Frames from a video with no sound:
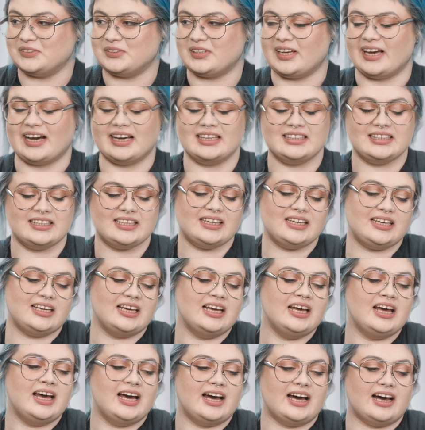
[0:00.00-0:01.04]
to the IDE.
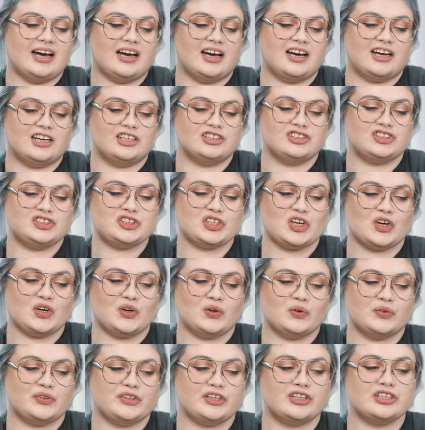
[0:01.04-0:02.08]

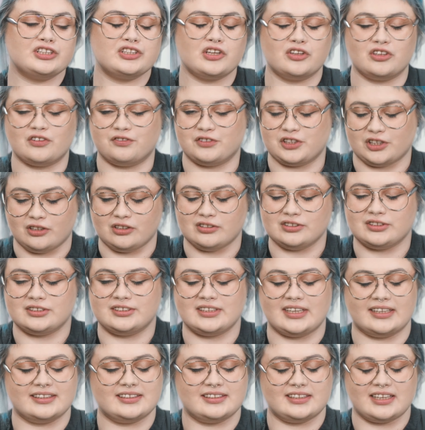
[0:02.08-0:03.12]
So there are a ton of tools
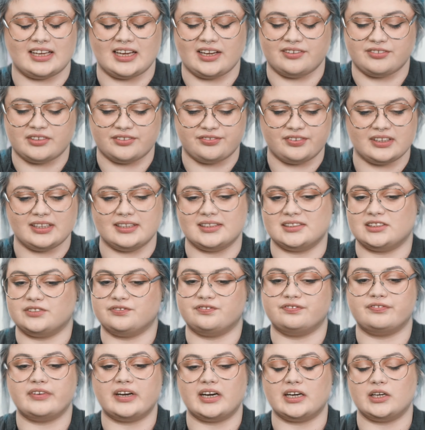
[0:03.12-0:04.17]
that everything is
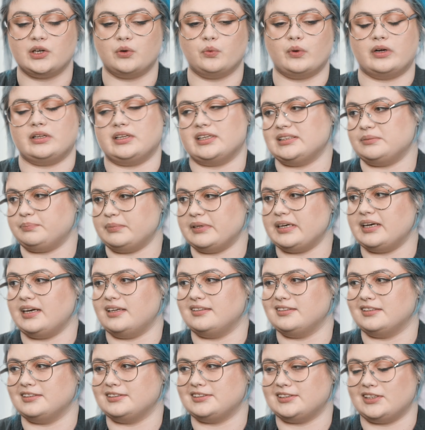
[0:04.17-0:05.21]
very well
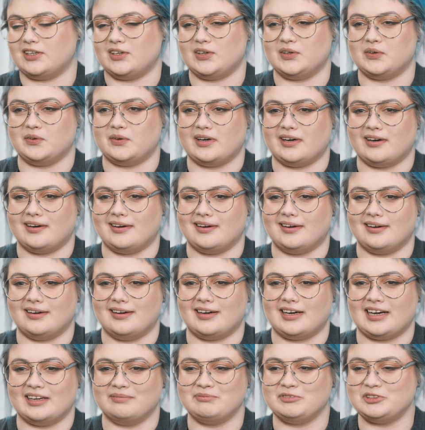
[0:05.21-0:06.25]
explained. So
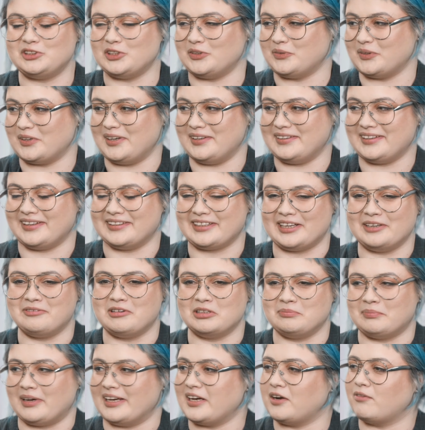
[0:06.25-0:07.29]
I'm joking that I
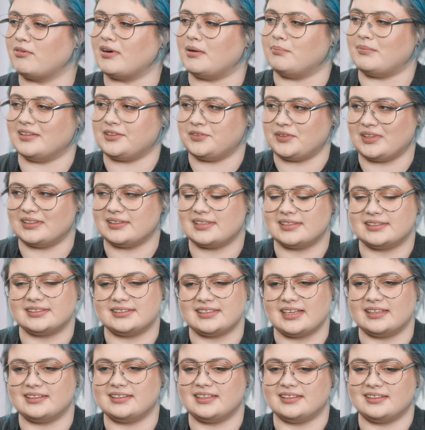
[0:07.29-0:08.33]
want my grandma to
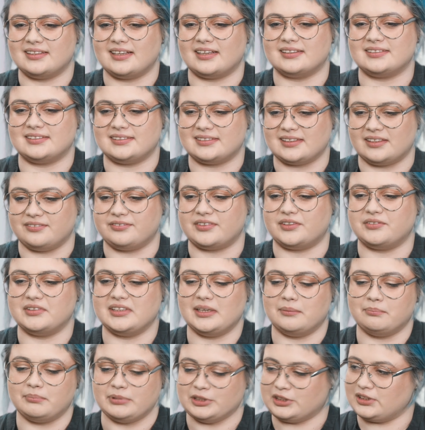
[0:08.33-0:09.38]
understand it. That's very
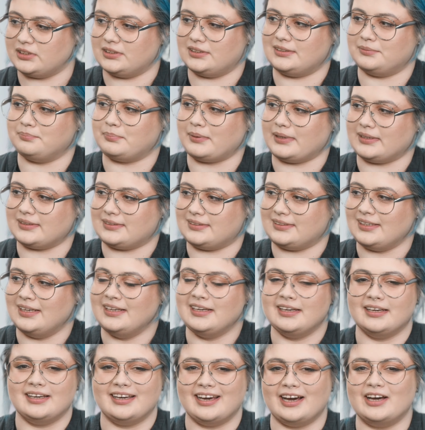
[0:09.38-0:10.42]
ambitious, but
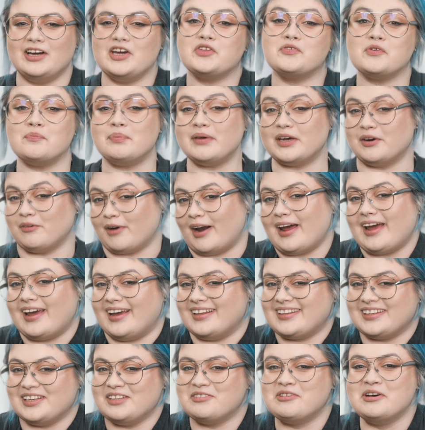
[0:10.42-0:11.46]
it would be
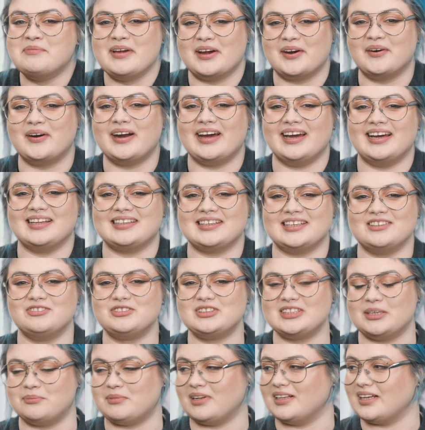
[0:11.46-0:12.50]
great. It would be great if
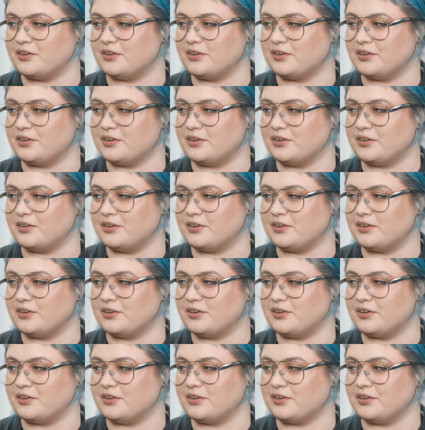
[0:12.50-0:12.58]
someone